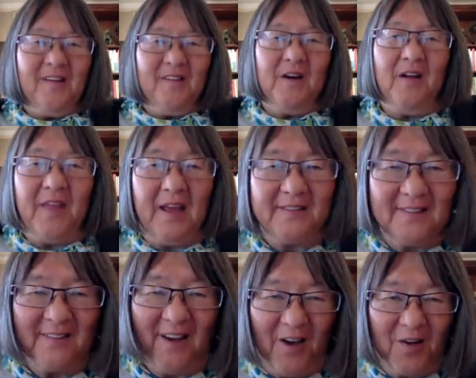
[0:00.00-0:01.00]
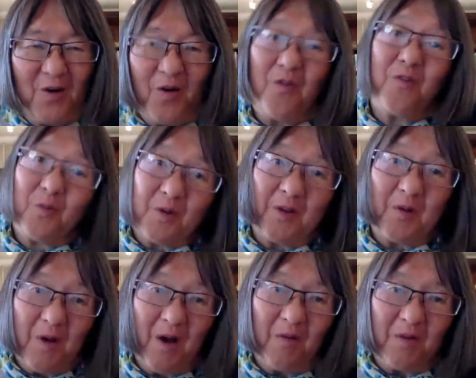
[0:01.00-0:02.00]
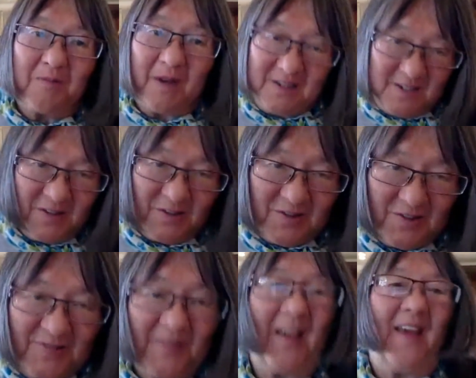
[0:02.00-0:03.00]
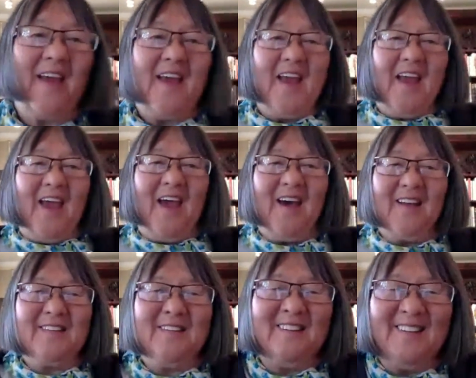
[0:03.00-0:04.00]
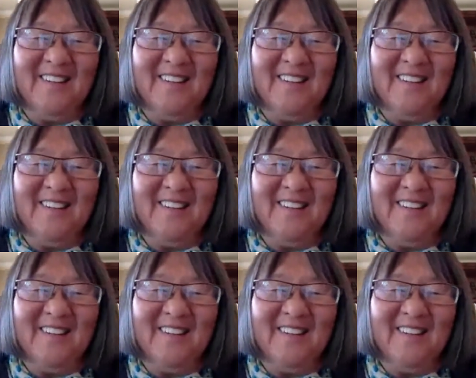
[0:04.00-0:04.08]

Well, that did not go over really well with my teachers. And